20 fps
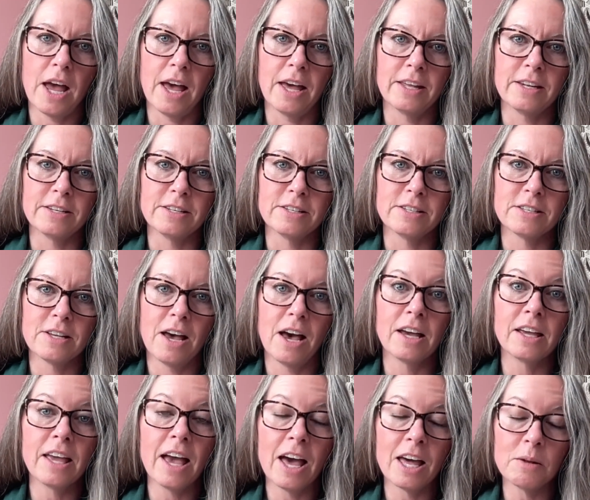And
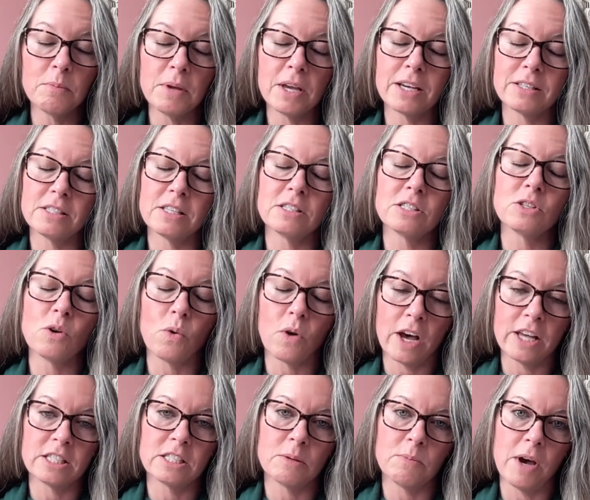again, because it's so
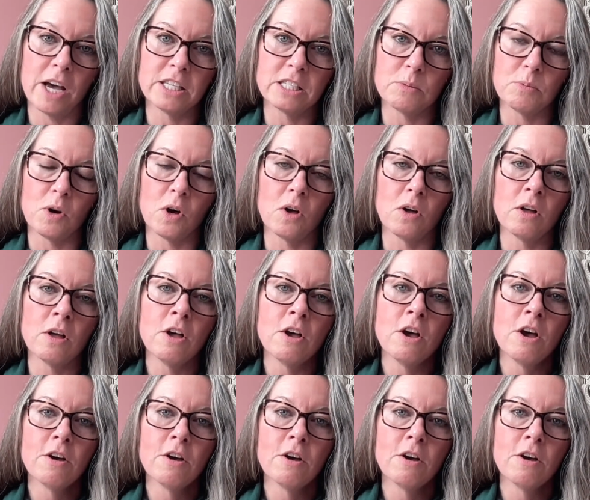customizable